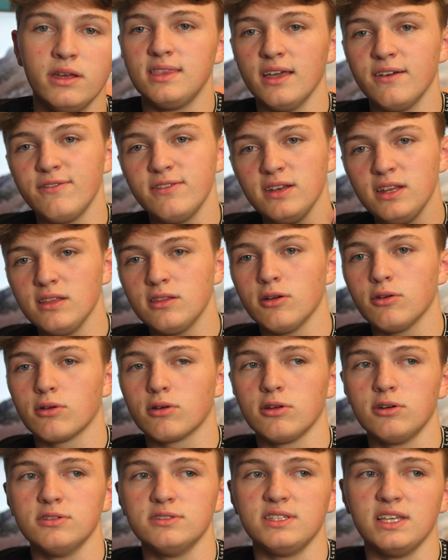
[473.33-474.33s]
Definitely don't
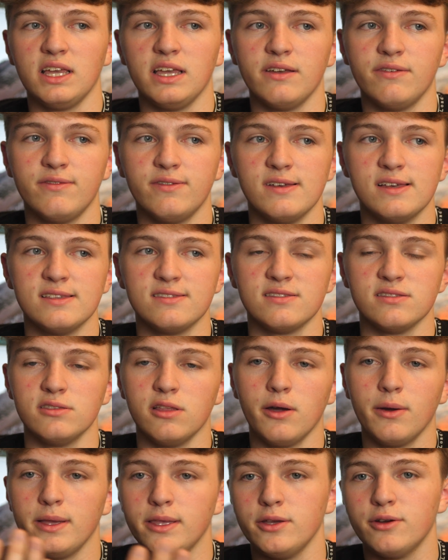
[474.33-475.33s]
close it if there's
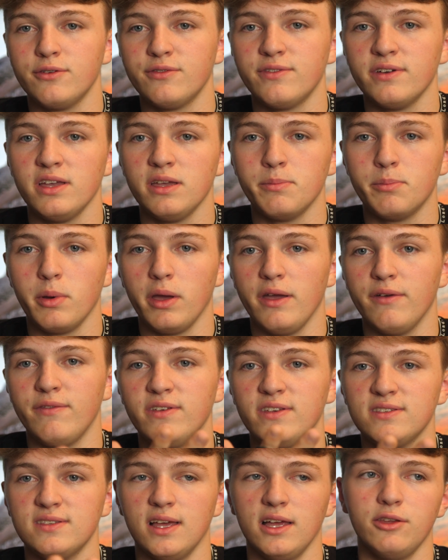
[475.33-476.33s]
no annual fee, but if
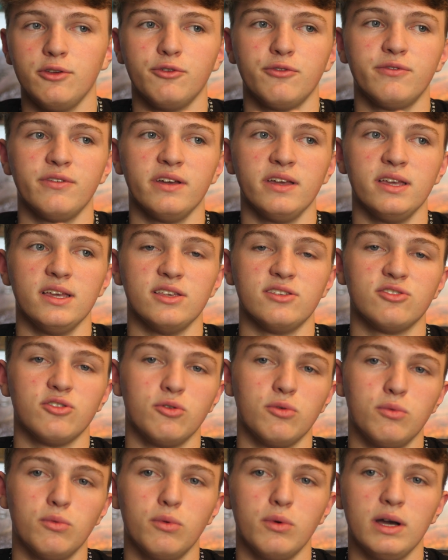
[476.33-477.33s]
there's an annual fee, it's
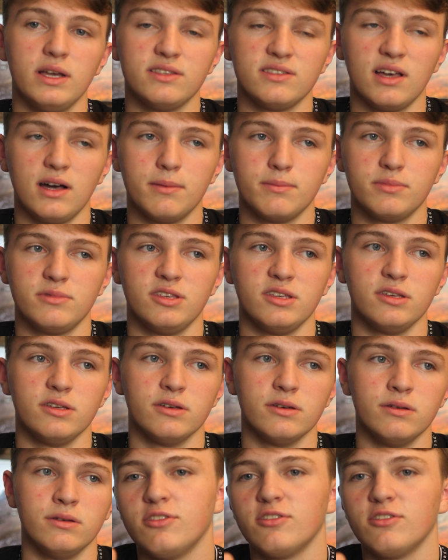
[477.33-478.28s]
always up to you.